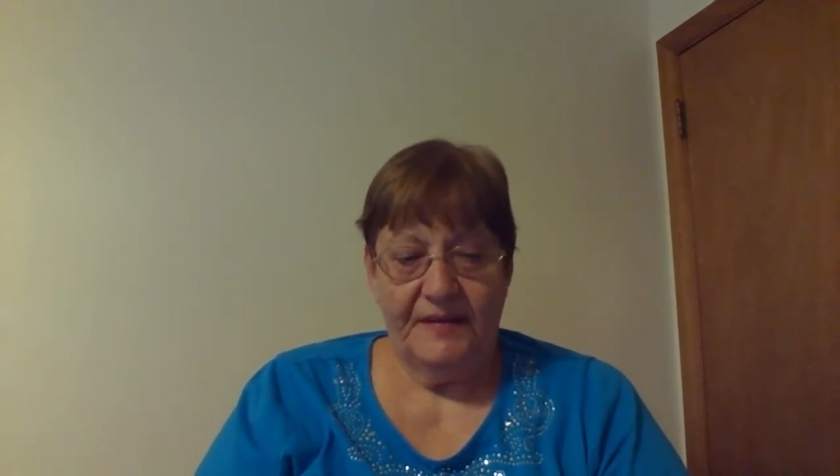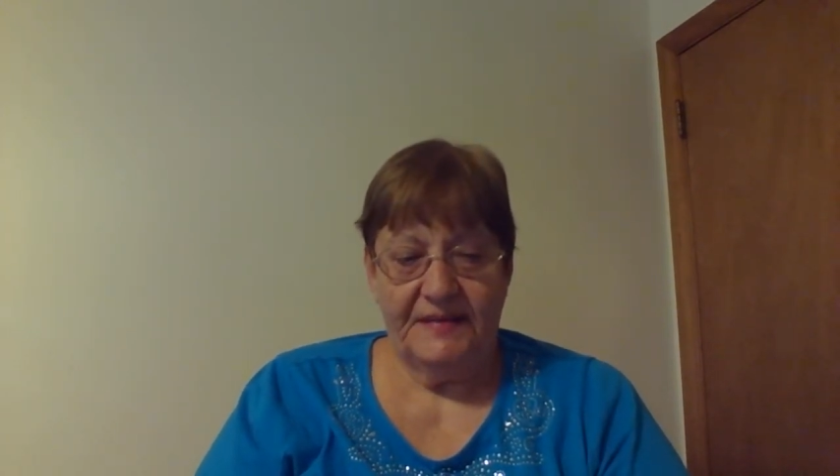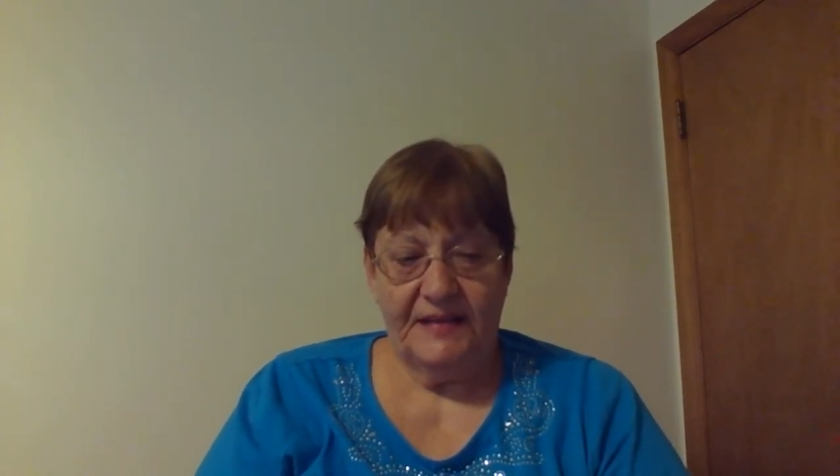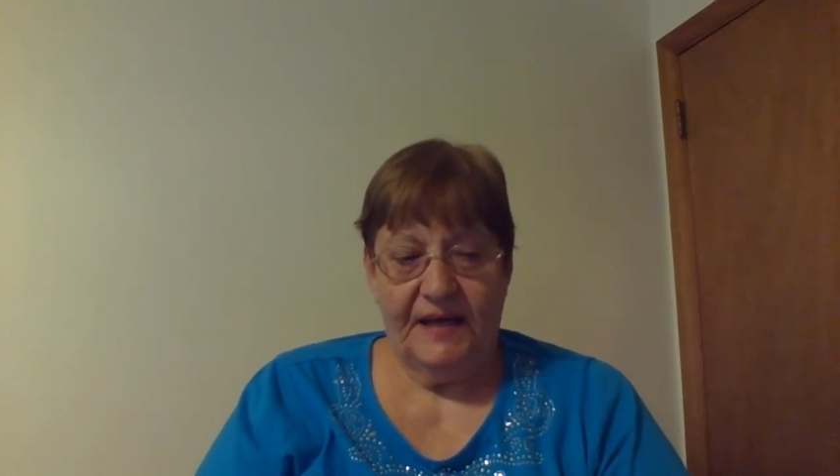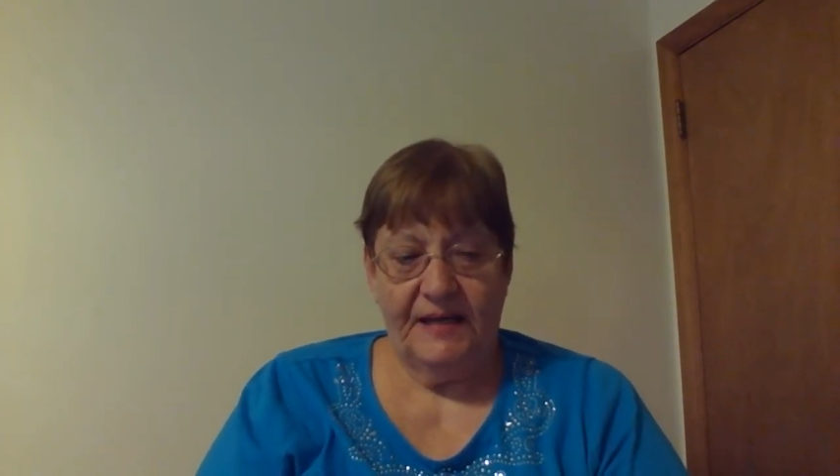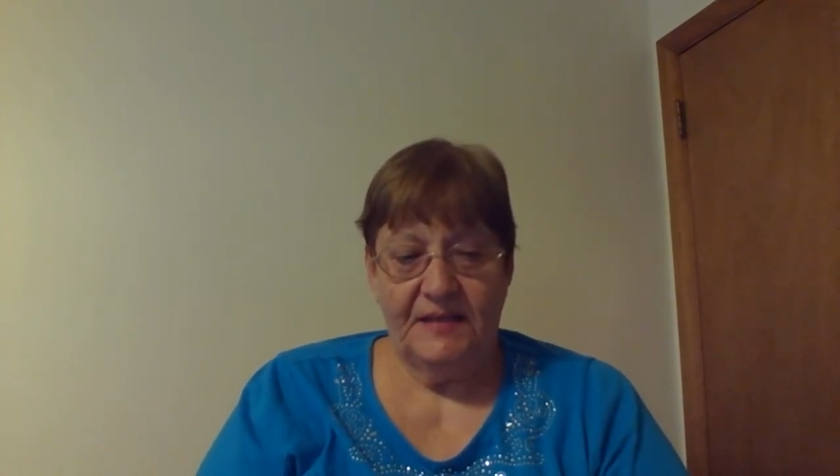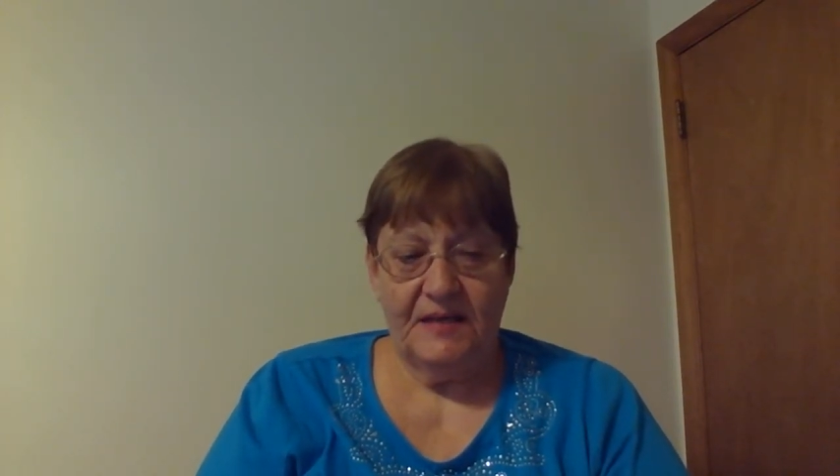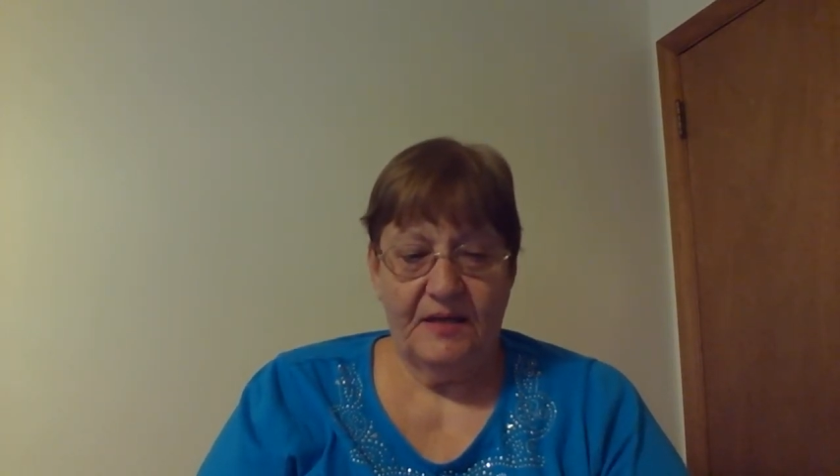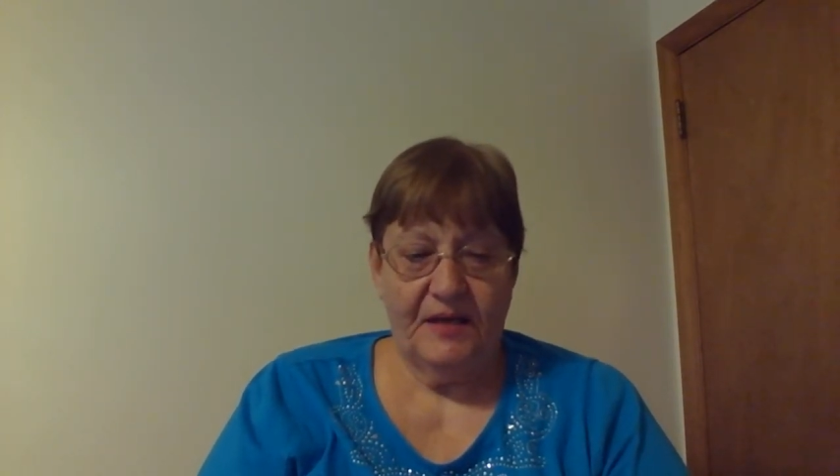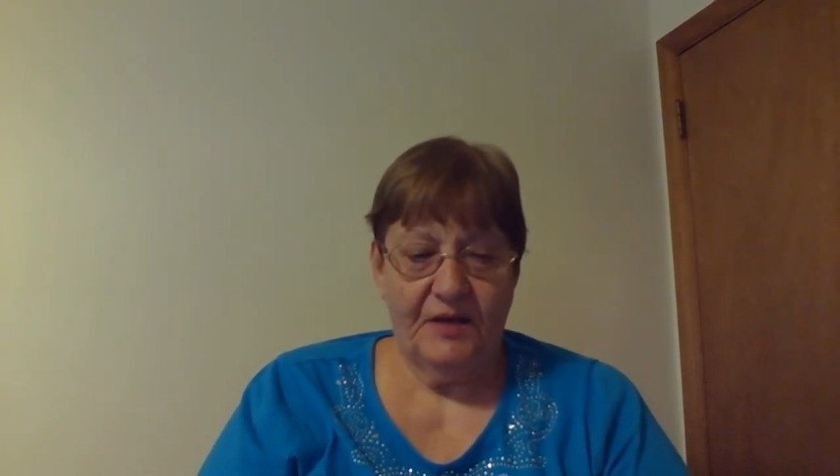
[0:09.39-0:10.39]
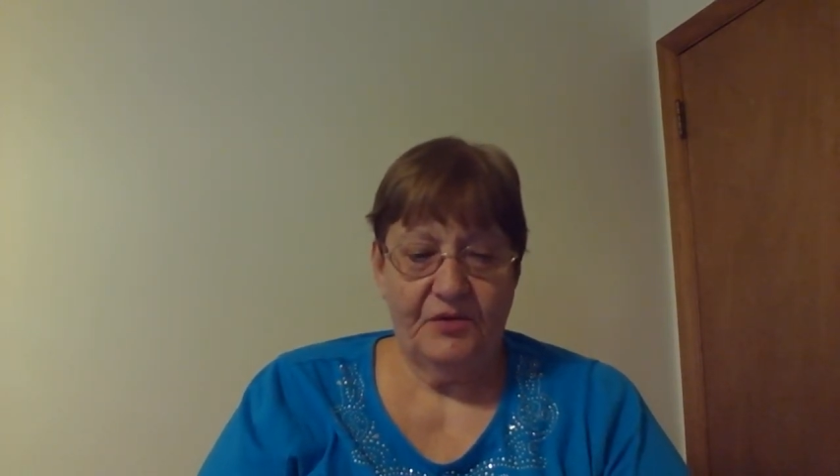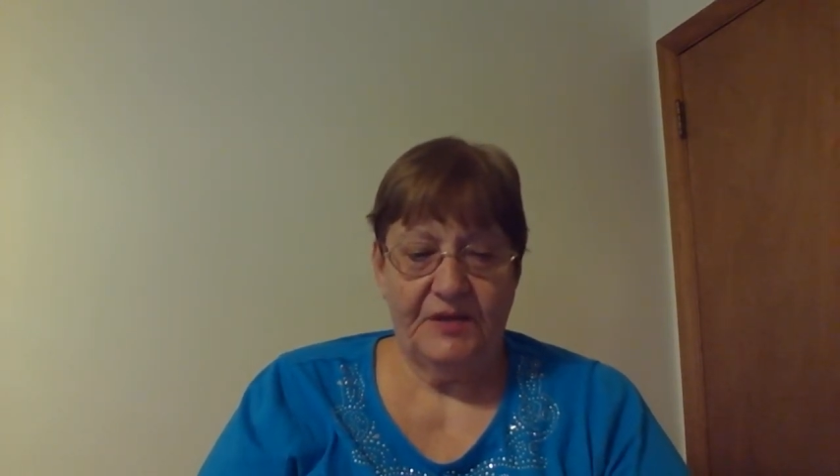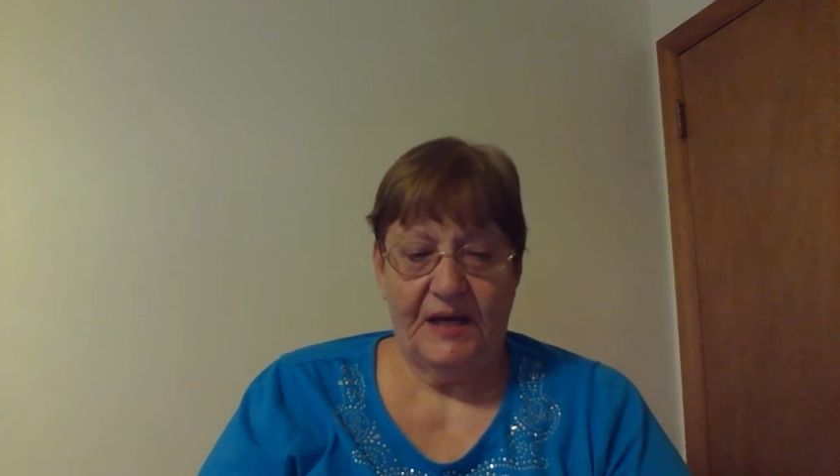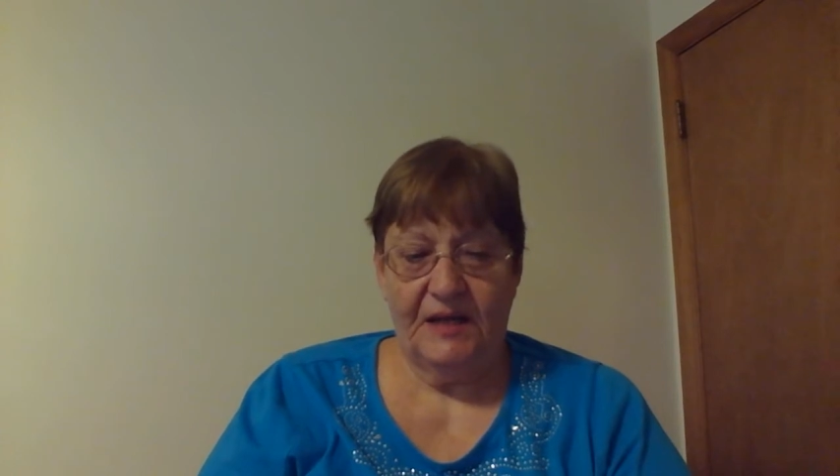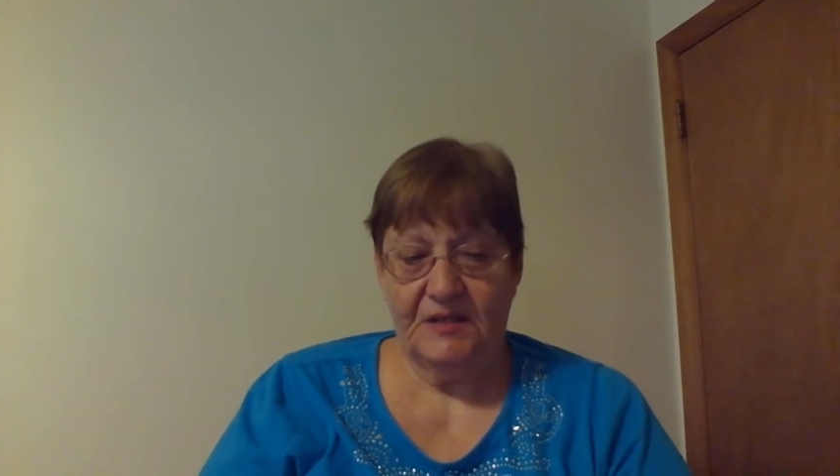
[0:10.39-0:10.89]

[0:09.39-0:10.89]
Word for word: the site the other day,